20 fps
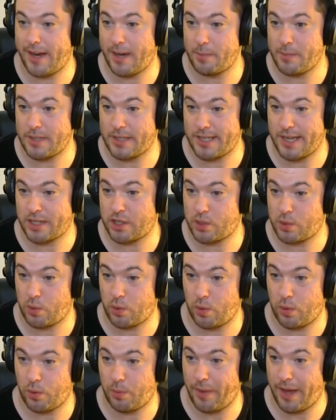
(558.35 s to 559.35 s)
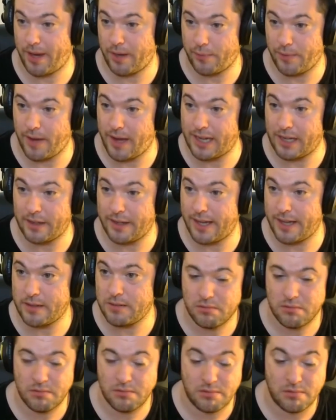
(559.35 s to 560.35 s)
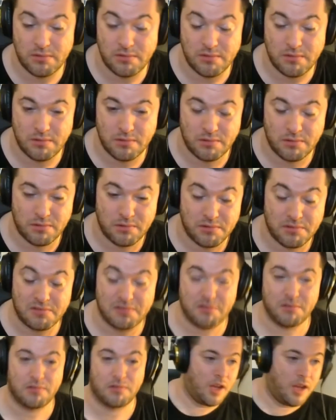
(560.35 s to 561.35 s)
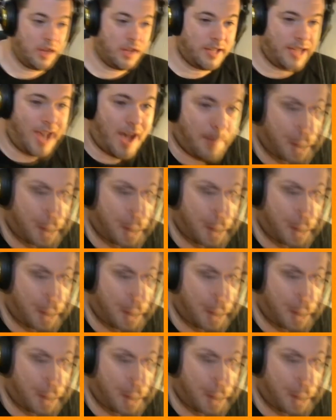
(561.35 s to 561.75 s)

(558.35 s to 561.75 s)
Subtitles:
him a sexual pedophile then? Yeah, my